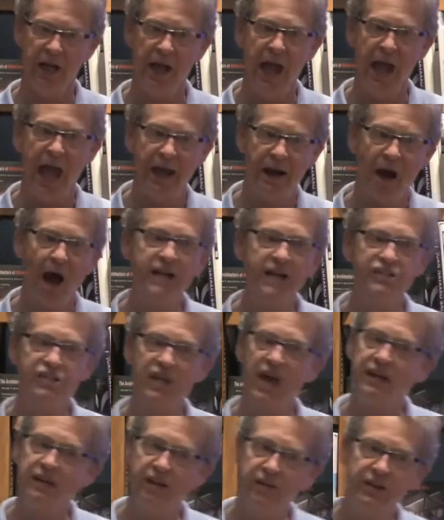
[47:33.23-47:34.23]
And I
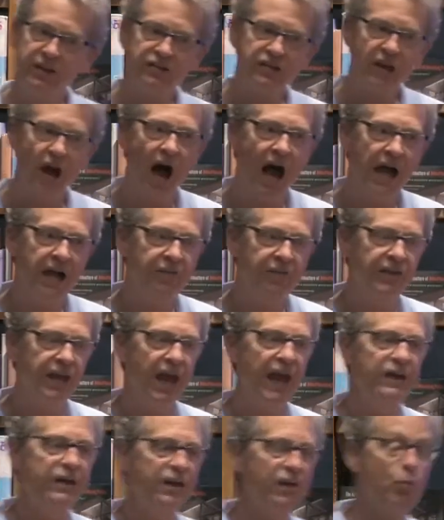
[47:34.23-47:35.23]
said to this guy at the
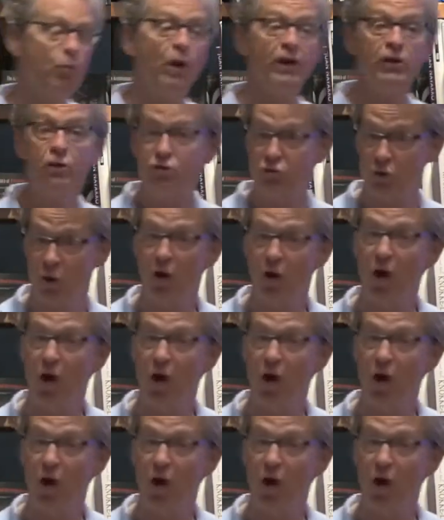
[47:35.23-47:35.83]
end, when you turn on